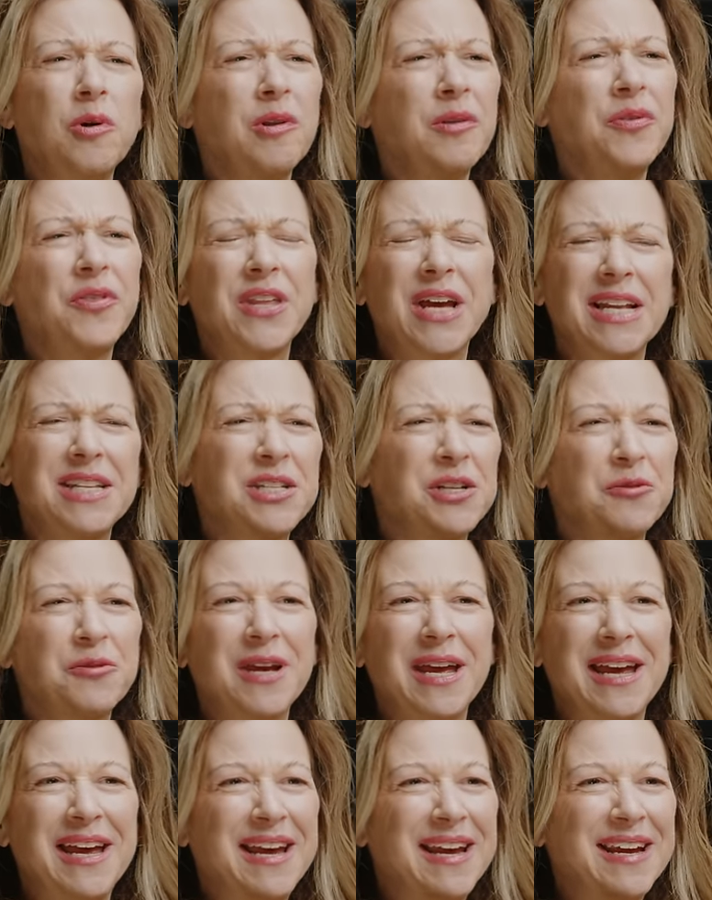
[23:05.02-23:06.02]
well, that's
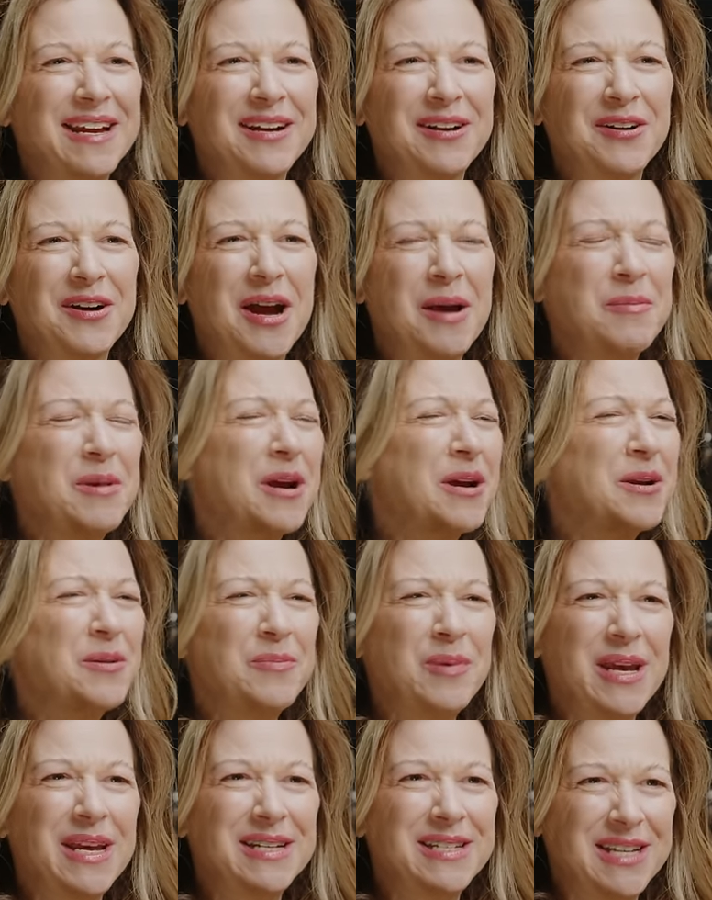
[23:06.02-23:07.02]
okay, or I'm not
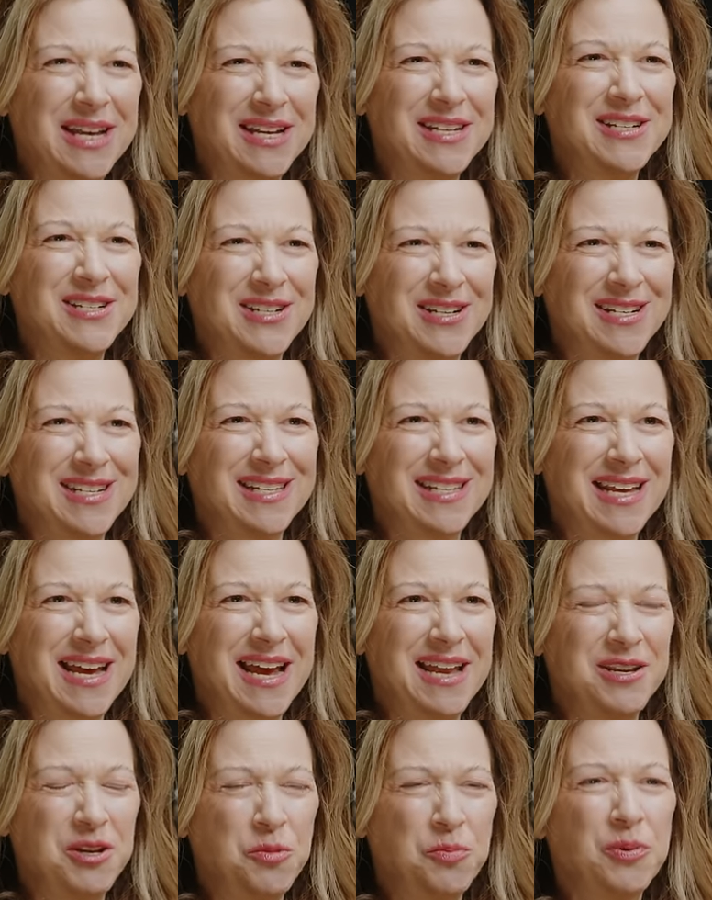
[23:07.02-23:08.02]
going to pay attention to
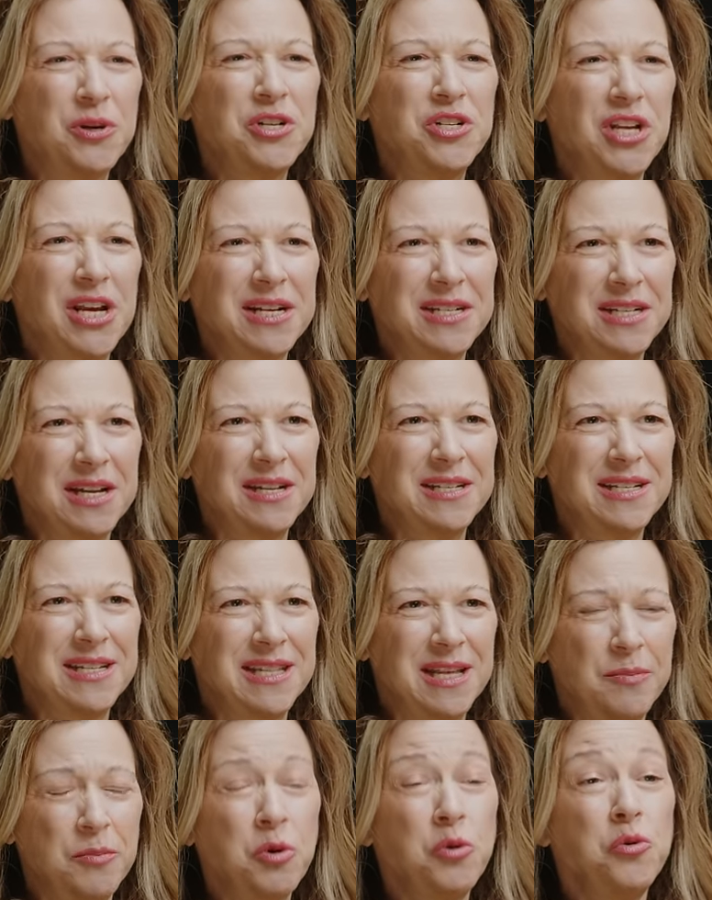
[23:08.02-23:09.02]
that. You project
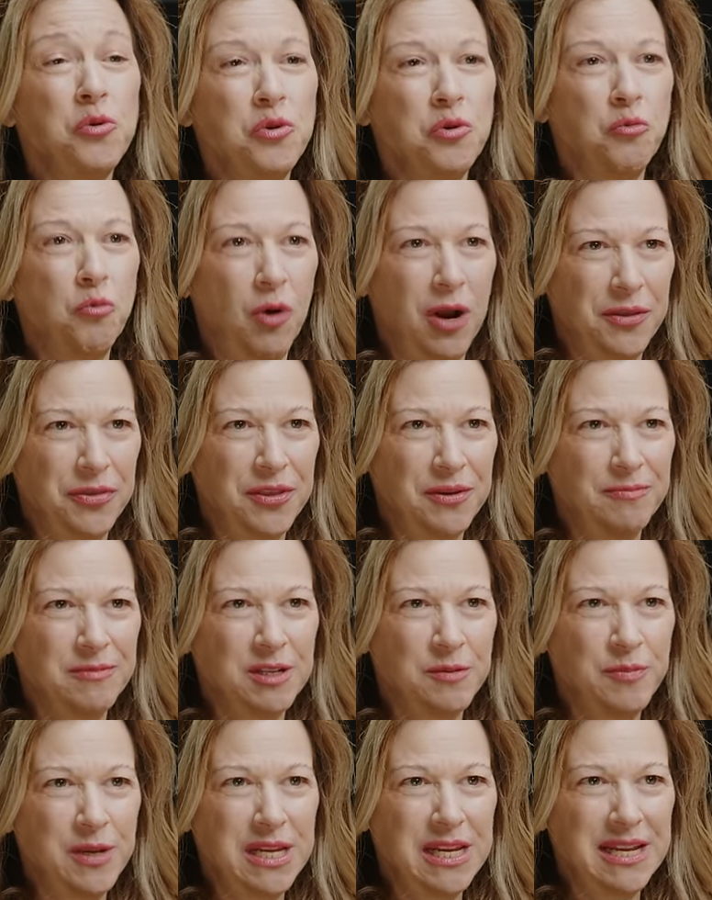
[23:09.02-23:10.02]
onto them who you want them
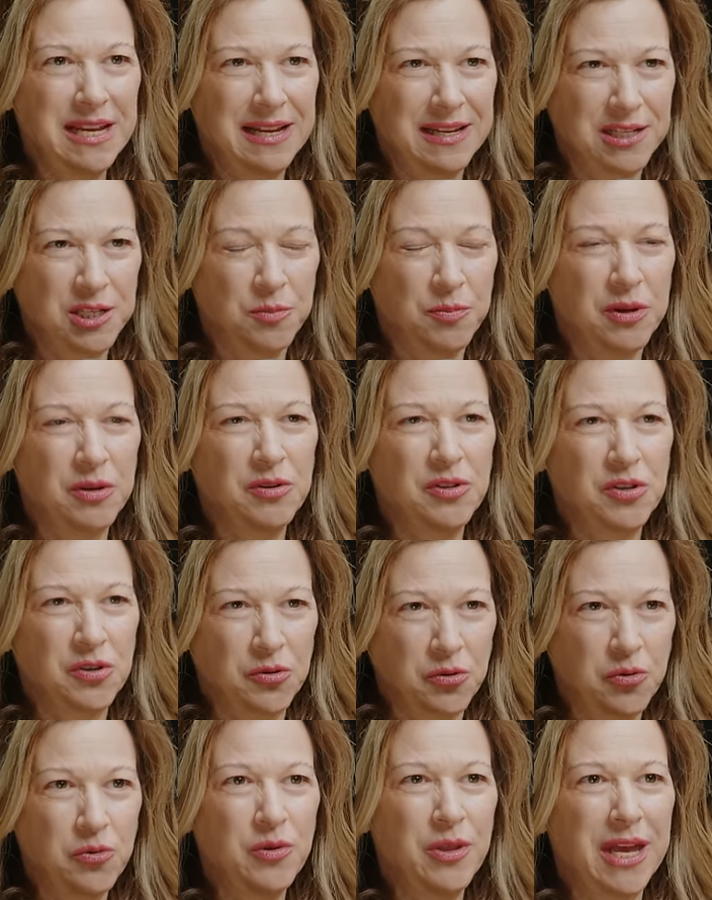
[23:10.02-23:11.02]
to be as opposed
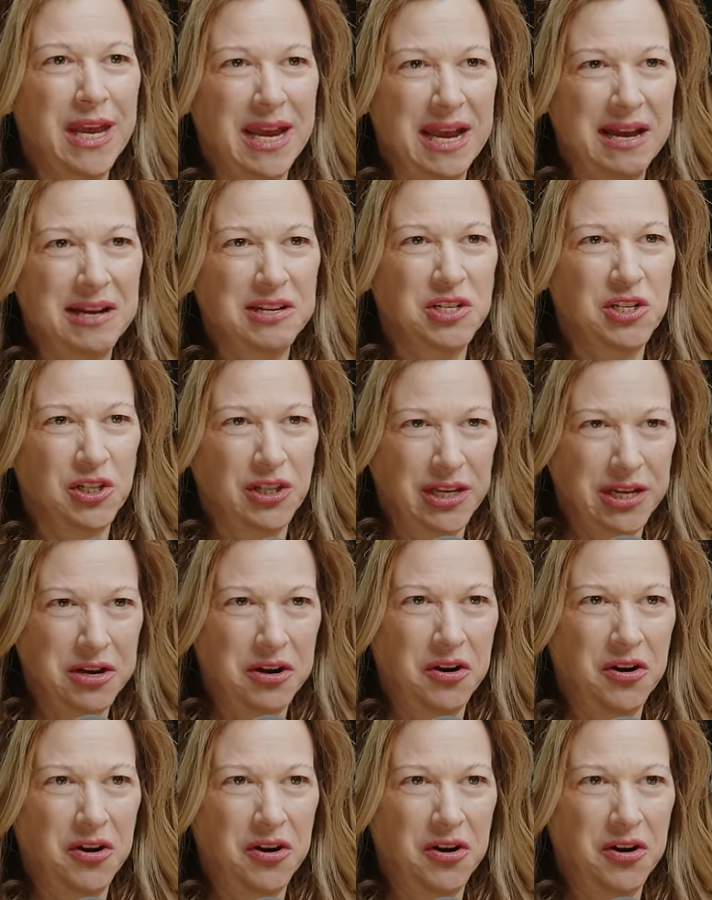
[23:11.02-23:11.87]
to who they actually